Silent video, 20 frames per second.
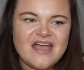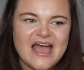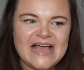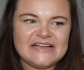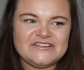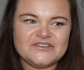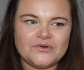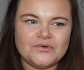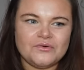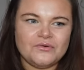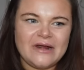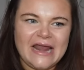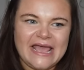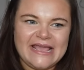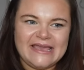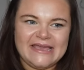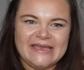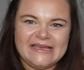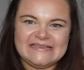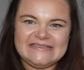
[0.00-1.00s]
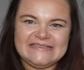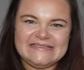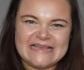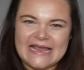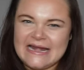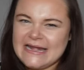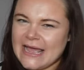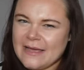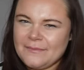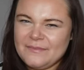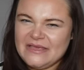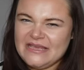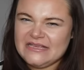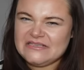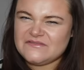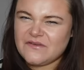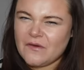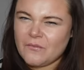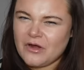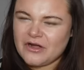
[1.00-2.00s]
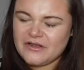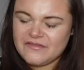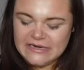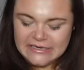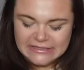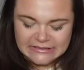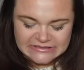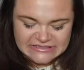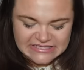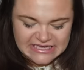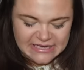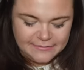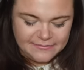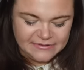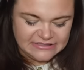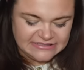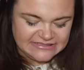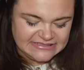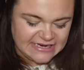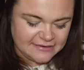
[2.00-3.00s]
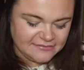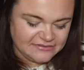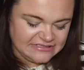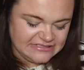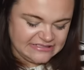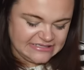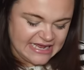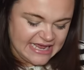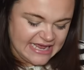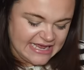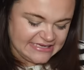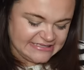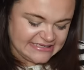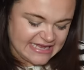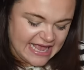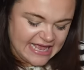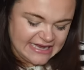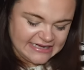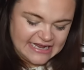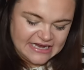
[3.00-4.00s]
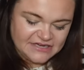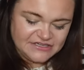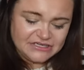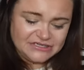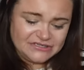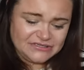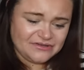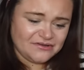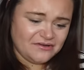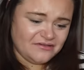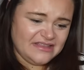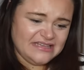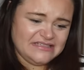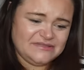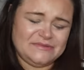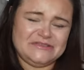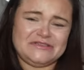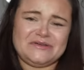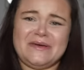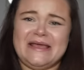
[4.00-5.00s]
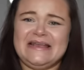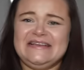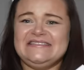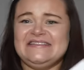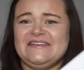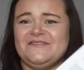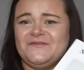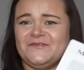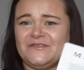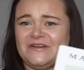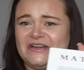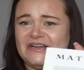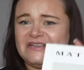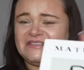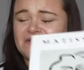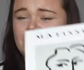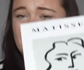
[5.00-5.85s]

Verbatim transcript: I done all like a centrepiece for one of the little tables downstairs and I just thought this was quite different. It's